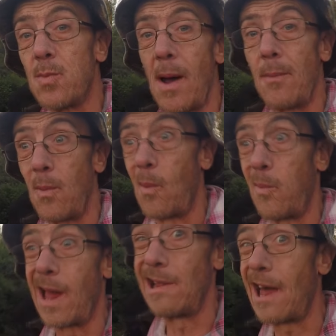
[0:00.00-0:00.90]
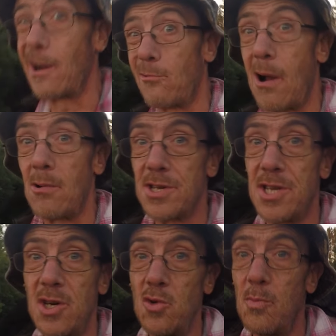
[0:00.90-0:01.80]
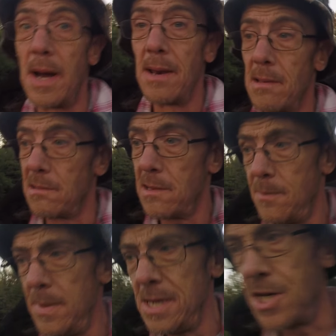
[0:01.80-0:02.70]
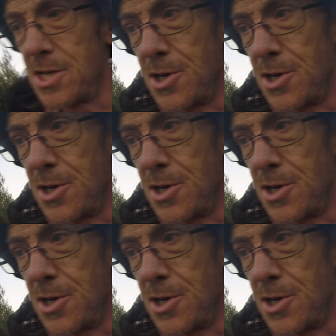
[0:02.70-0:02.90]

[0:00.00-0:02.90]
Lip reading: why, well, we got a lot of grouse too, but let me just